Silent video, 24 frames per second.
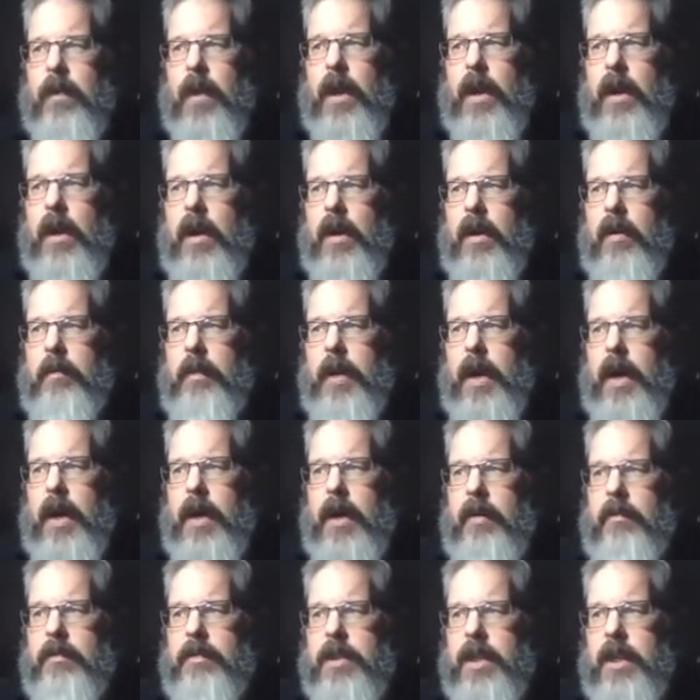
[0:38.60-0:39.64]
Um, I
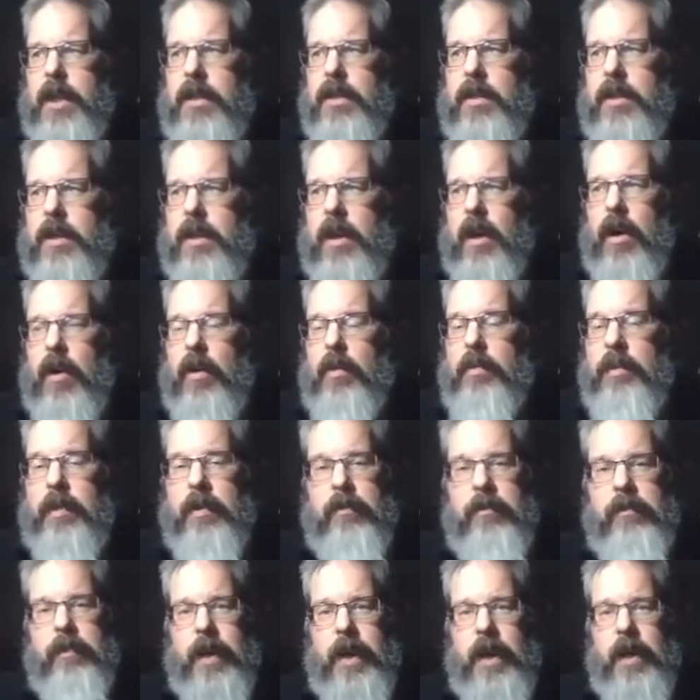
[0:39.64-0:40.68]
have changed the open
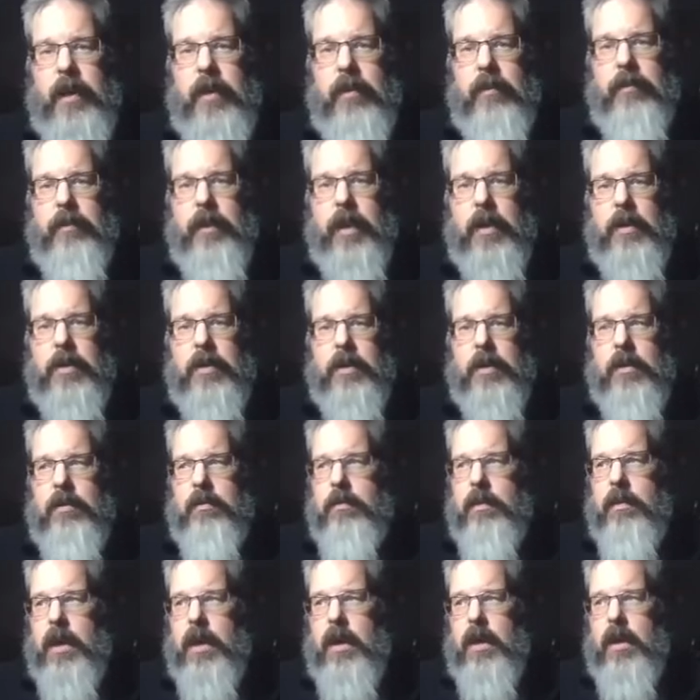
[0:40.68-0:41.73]
file function
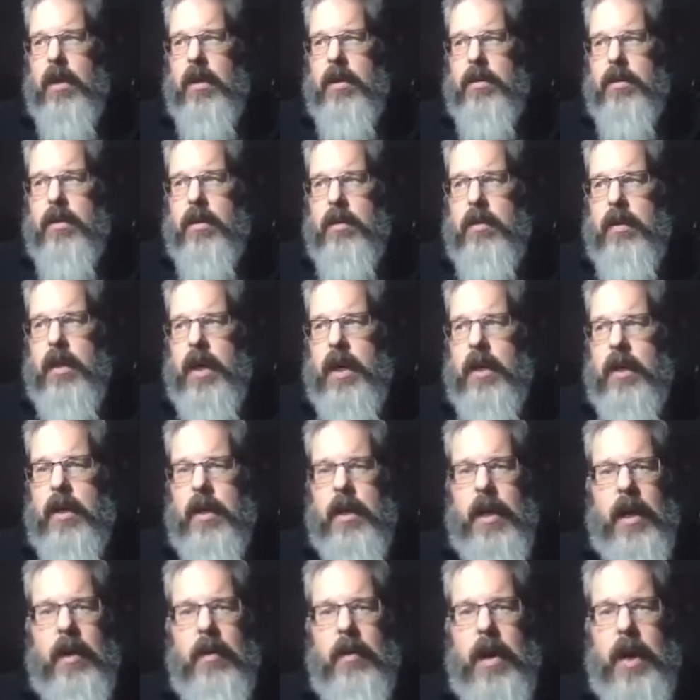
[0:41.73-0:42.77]
so that it
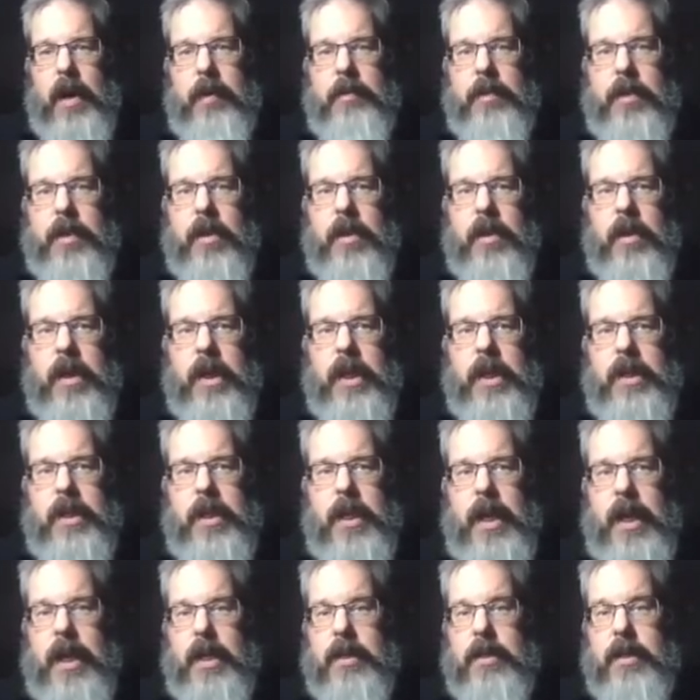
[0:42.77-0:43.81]
now optionally
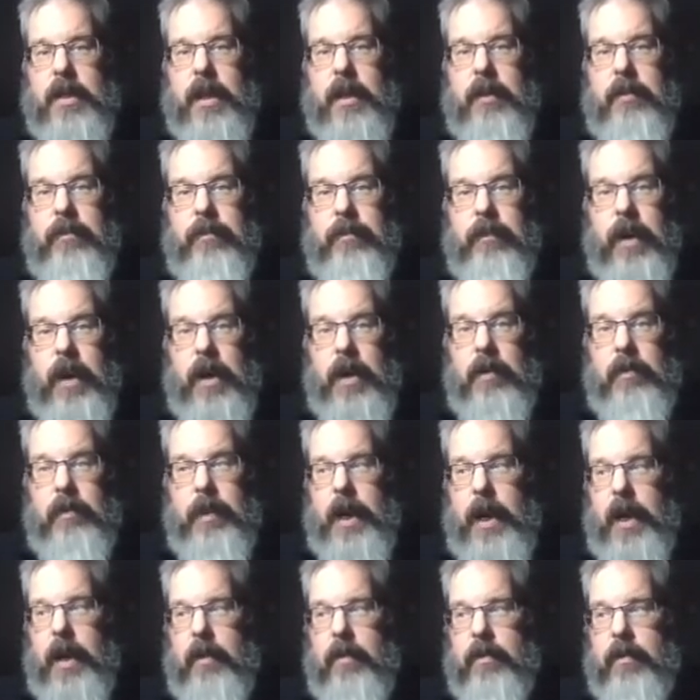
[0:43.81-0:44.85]
takes a file
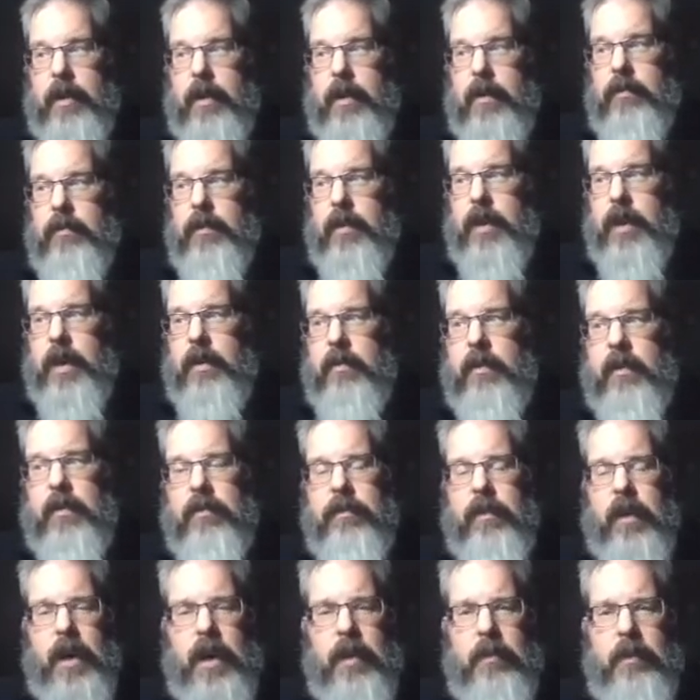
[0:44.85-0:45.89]
path. And if you give it a
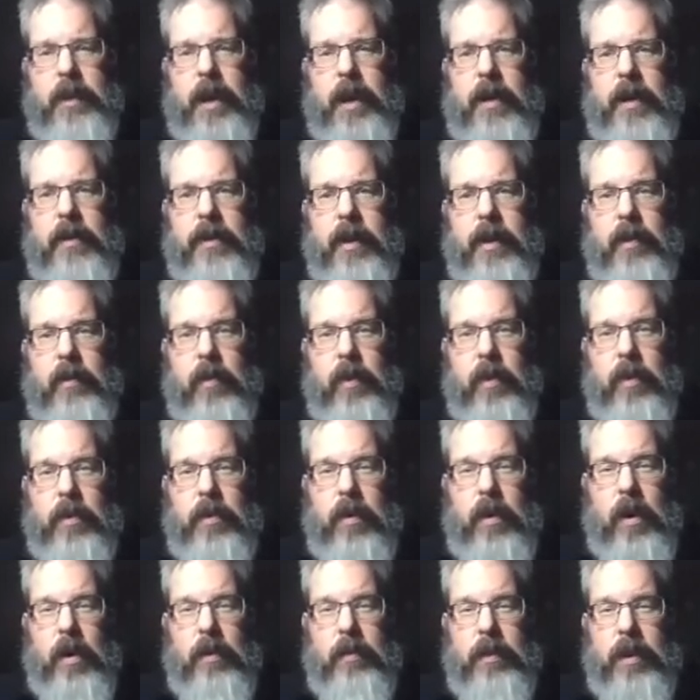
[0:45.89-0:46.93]
file path, it won't
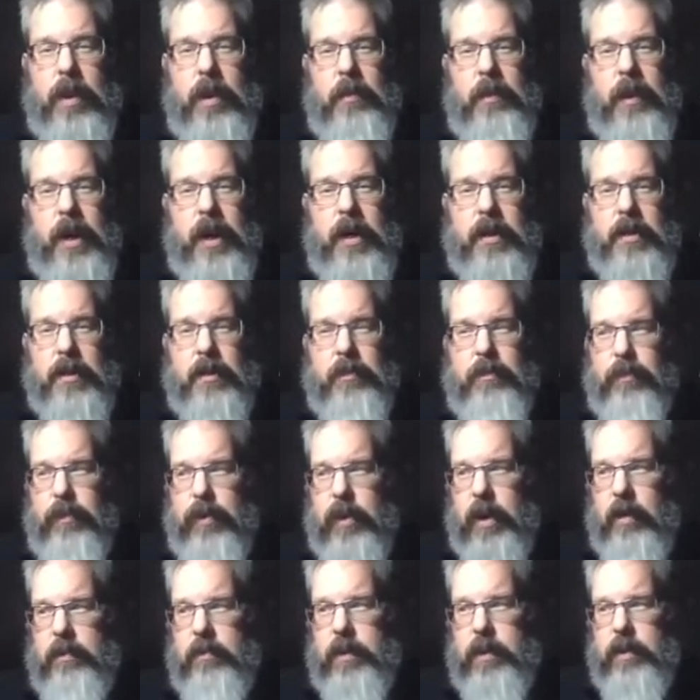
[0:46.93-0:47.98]
open the box and
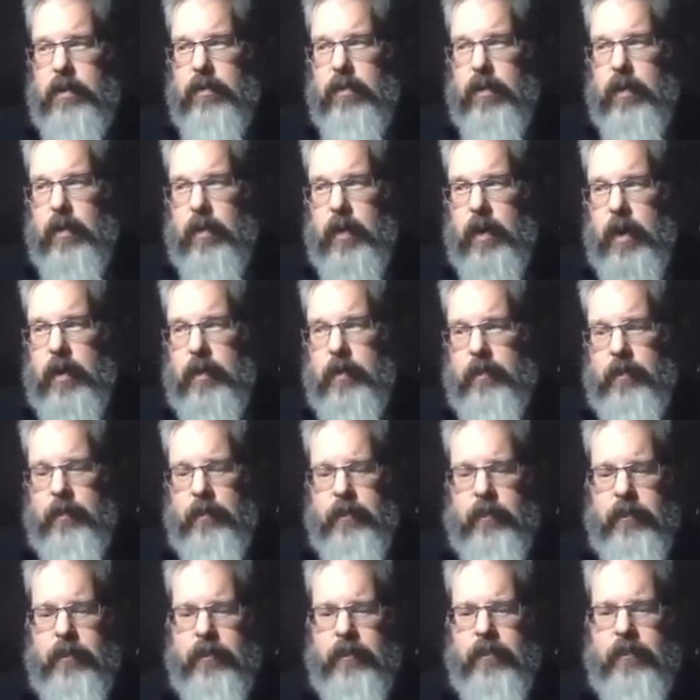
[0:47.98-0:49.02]
prompt you for one.
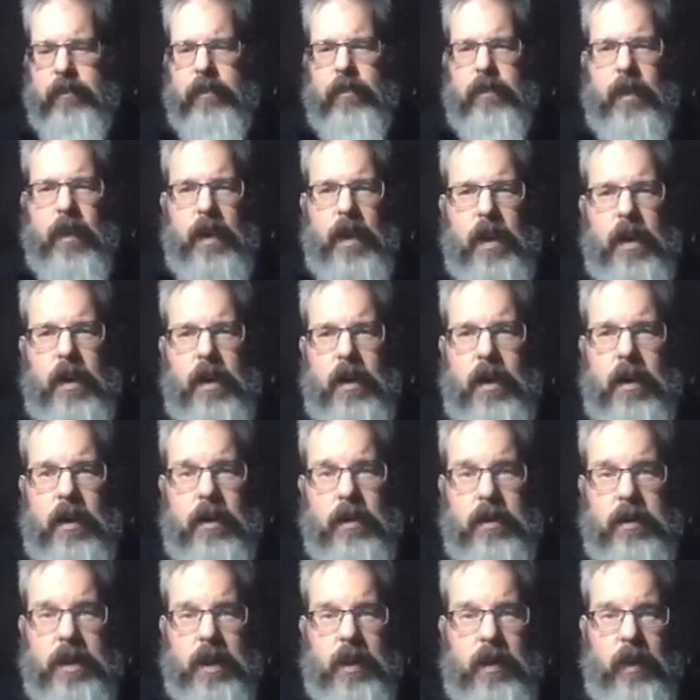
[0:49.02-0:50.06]
You'll
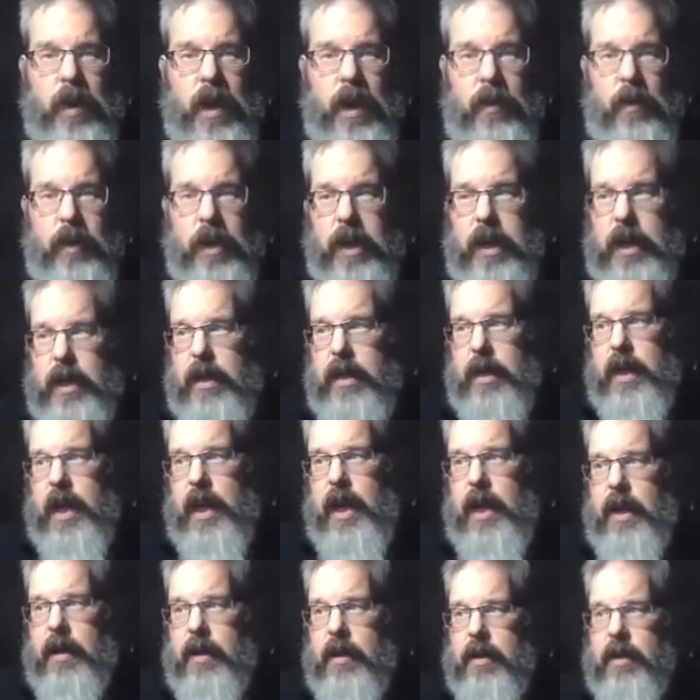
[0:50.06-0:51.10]
see why we need
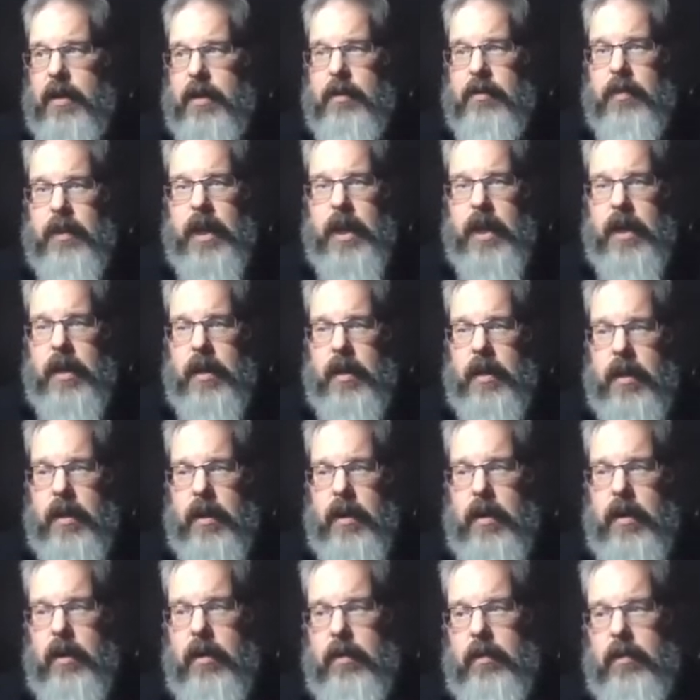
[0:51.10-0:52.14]
that as we get into the
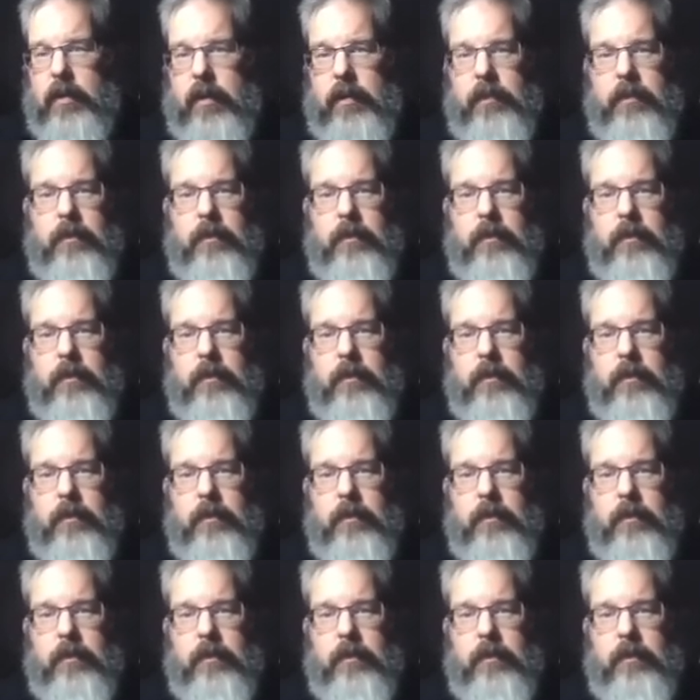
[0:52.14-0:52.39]
code.